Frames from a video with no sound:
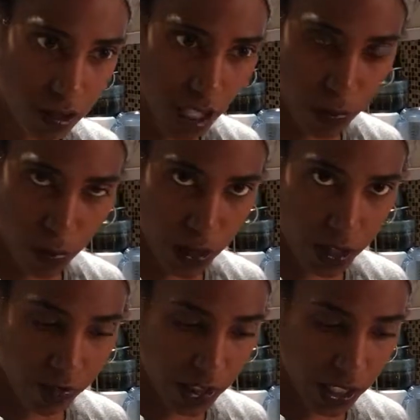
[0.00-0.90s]

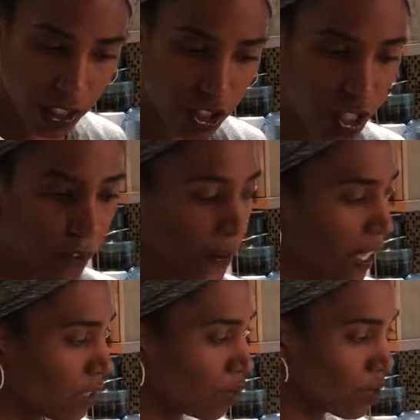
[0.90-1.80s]
Tupperware for lunch
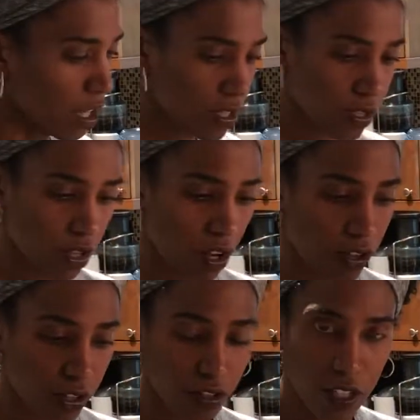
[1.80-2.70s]
and you toss all
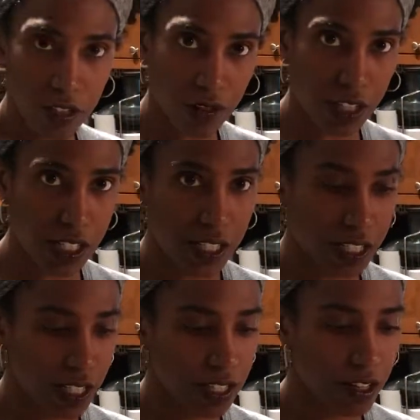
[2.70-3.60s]
your ingredients
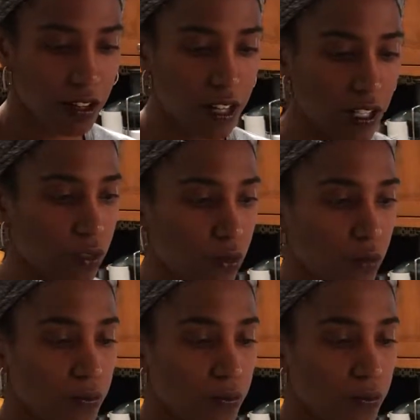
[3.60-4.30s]
in there and you